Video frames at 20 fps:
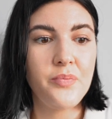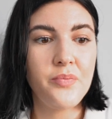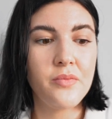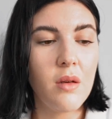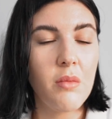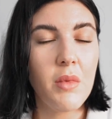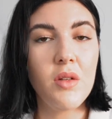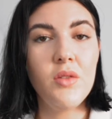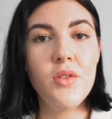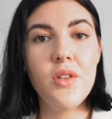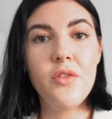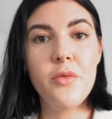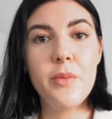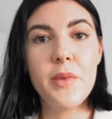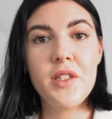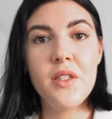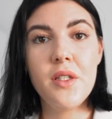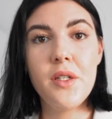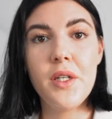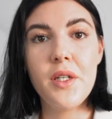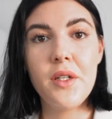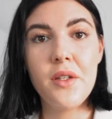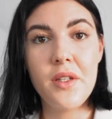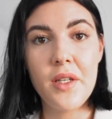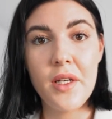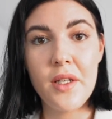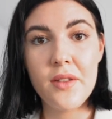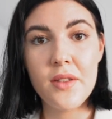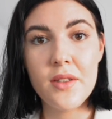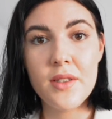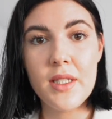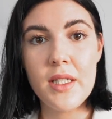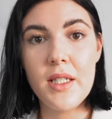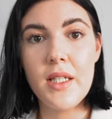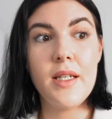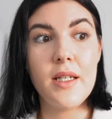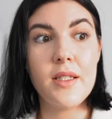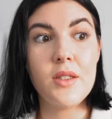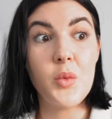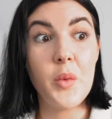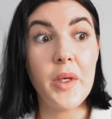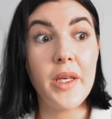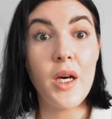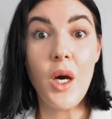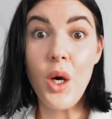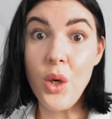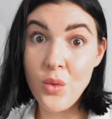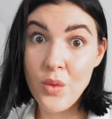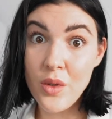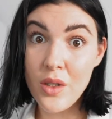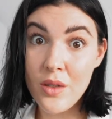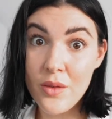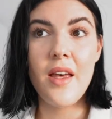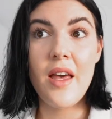amount of material things that we own.